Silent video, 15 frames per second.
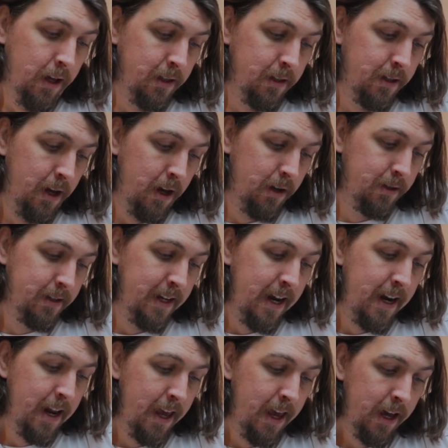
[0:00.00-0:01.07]
So,
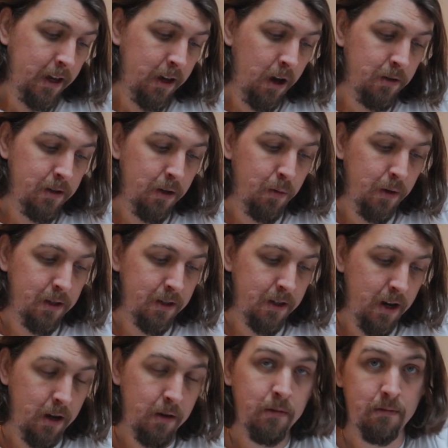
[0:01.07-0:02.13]
seen here, coated with
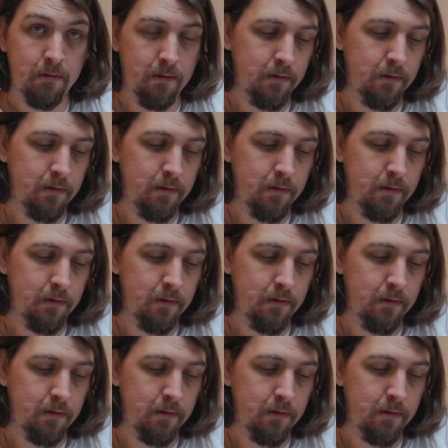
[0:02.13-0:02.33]
snow.